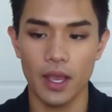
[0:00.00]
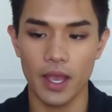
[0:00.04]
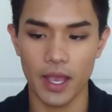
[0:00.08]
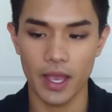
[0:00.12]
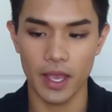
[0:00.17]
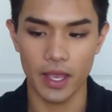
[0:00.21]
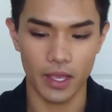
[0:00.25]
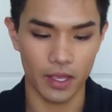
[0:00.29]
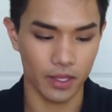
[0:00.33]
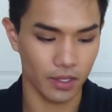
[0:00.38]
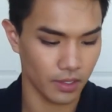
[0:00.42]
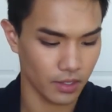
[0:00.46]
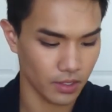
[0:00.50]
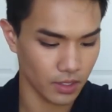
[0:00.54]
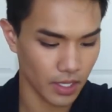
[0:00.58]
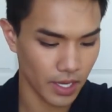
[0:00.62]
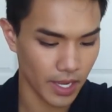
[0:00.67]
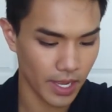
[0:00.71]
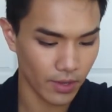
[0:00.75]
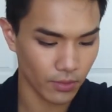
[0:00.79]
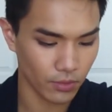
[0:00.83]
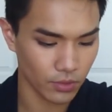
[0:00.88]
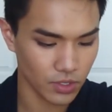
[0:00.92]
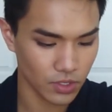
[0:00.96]
and
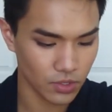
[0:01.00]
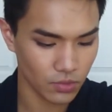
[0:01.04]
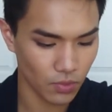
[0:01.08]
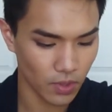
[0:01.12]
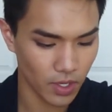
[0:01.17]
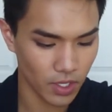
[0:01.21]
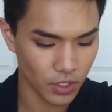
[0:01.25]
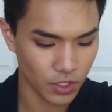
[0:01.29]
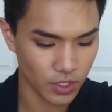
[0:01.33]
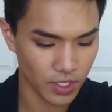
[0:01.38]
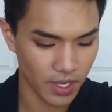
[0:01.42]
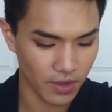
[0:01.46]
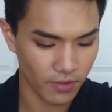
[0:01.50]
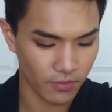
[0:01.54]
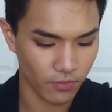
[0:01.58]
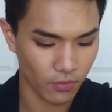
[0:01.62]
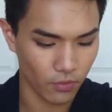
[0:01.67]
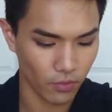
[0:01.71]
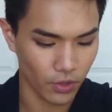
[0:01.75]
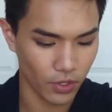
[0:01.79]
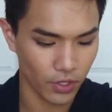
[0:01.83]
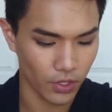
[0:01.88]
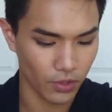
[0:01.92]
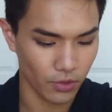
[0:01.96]
I will swatch that
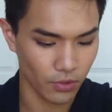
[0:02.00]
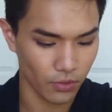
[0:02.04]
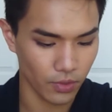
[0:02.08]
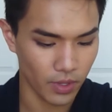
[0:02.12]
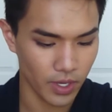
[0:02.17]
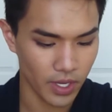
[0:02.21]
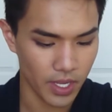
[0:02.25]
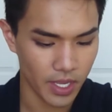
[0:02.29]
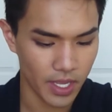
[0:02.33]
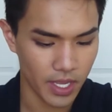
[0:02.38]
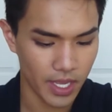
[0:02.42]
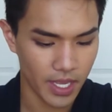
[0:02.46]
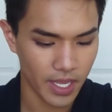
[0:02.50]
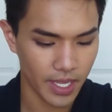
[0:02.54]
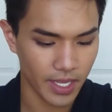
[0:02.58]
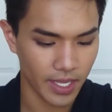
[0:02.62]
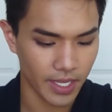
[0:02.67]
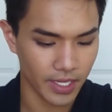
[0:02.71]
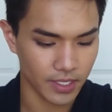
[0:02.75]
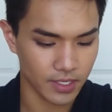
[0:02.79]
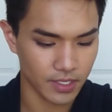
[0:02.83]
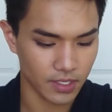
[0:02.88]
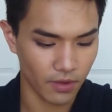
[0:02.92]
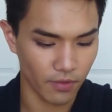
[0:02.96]
for you.
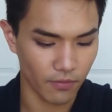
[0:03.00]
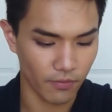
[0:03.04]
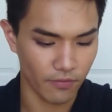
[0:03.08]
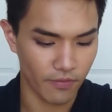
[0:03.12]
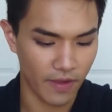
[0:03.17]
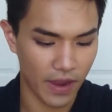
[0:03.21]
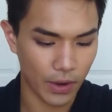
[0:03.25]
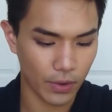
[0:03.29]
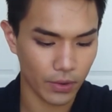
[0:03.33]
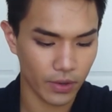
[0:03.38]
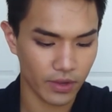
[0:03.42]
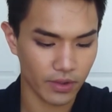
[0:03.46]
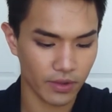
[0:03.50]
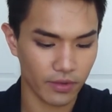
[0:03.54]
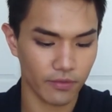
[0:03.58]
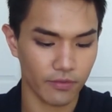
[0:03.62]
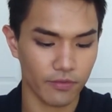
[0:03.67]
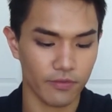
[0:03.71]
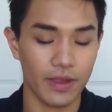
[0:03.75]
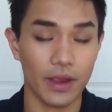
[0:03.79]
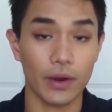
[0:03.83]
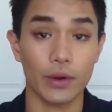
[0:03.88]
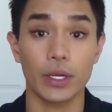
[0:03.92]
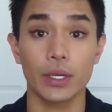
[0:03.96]
It's very,
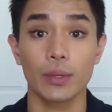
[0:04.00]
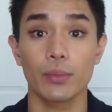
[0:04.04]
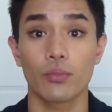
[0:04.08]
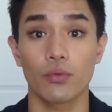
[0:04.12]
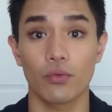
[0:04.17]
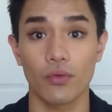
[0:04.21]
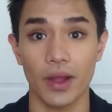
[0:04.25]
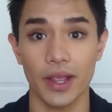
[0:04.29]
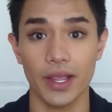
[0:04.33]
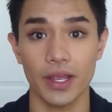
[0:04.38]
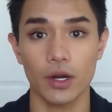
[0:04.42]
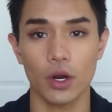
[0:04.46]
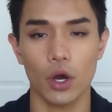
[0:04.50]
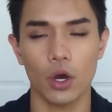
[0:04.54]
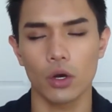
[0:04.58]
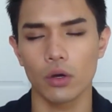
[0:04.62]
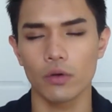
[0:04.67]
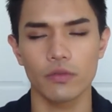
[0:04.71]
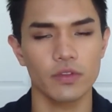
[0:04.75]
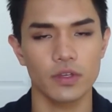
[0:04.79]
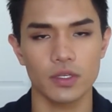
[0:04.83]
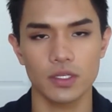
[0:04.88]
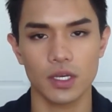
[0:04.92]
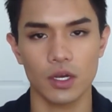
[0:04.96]
very bright. All
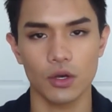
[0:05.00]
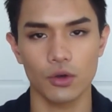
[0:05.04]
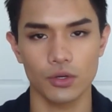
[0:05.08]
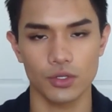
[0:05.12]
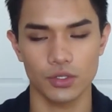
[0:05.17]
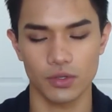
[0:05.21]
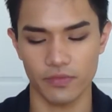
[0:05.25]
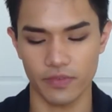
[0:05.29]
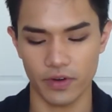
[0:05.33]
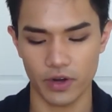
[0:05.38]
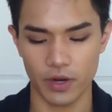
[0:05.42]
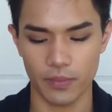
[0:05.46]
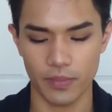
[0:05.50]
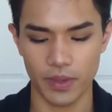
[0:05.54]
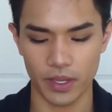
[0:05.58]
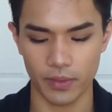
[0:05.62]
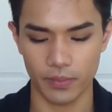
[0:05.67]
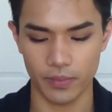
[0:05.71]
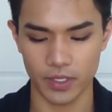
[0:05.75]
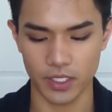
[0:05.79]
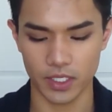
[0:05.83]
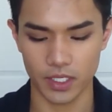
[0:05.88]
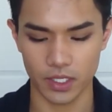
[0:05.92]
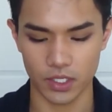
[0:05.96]
of these colors are very
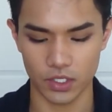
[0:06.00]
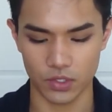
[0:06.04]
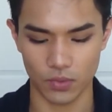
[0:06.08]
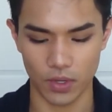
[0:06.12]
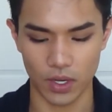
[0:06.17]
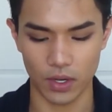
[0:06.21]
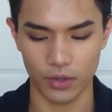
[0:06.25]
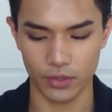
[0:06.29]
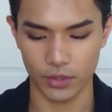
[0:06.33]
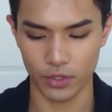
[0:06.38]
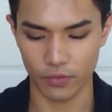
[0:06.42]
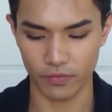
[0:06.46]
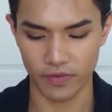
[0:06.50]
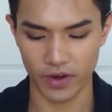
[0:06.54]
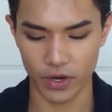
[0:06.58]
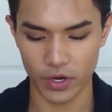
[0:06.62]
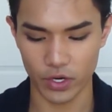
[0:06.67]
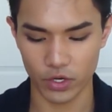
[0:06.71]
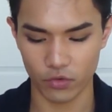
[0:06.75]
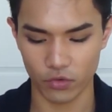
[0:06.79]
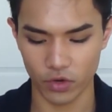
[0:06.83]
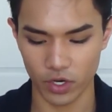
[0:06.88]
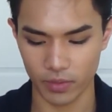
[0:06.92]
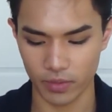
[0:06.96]
pigmented as well, and they're very
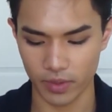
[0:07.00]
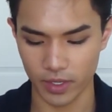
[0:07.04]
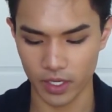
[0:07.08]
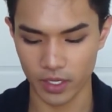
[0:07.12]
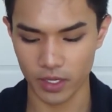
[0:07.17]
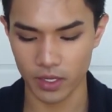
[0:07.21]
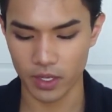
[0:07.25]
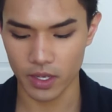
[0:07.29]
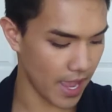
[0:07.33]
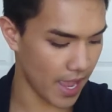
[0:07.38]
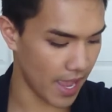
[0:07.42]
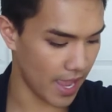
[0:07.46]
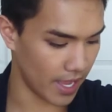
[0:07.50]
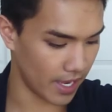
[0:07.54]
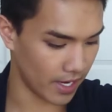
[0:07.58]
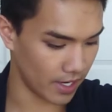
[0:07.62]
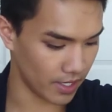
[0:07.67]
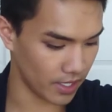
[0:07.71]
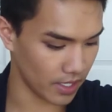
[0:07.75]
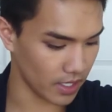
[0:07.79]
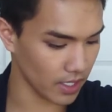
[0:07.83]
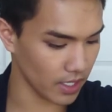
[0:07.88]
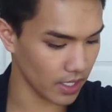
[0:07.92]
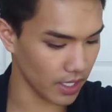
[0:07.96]
creamy.
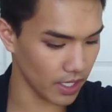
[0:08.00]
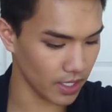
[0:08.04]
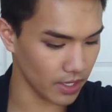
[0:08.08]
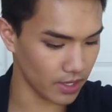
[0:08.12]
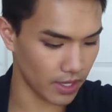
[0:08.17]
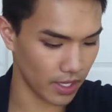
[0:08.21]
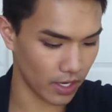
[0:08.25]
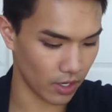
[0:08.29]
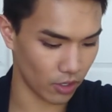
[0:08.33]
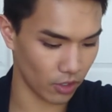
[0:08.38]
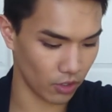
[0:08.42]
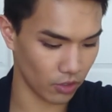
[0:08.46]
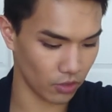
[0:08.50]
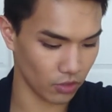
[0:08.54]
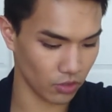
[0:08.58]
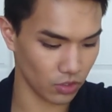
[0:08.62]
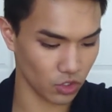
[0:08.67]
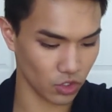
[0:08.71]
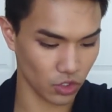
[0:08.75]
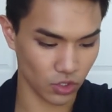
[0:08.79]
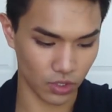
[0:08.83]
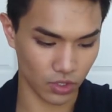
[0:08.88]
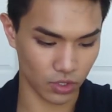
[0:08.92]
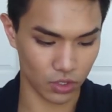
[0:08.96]
And they're
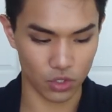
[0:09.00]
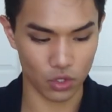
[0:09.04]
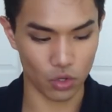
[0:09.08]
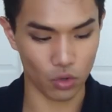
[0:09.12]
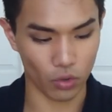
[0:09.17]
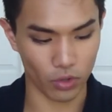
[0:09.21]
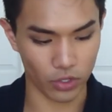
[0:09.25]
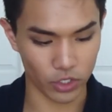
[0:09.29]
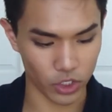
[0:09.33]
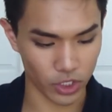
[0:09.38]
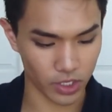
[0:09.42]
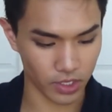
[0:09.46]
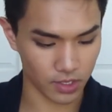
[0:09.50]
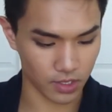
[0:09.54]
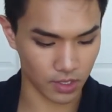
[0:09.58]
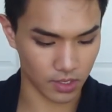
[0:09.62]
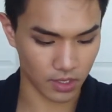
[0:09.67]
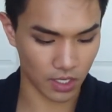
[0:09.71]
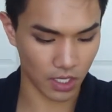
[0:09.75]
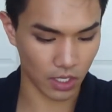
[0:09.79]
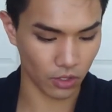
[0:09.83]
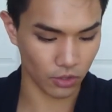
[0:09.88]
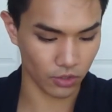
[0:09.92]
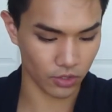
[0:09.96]
just gorgeous. This
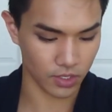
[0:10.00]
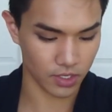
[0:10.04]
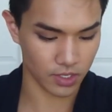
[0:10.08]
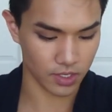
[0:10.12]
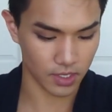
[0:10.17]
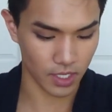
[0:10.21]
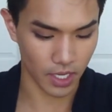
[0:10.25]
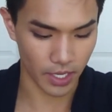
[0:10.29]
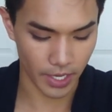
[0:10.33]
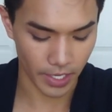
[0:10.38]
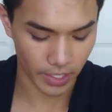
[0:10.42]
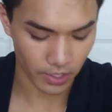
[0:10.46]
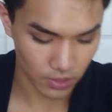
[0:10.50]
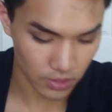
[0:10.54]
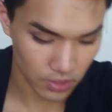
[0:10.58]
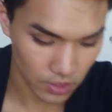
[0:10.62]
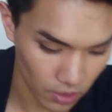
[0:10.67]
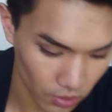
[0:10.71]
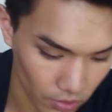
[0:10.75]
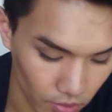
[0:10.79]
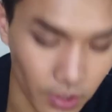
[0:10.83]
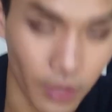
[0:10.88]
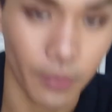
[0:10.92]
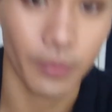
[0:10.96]
color is stunning.
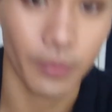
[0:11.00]
So let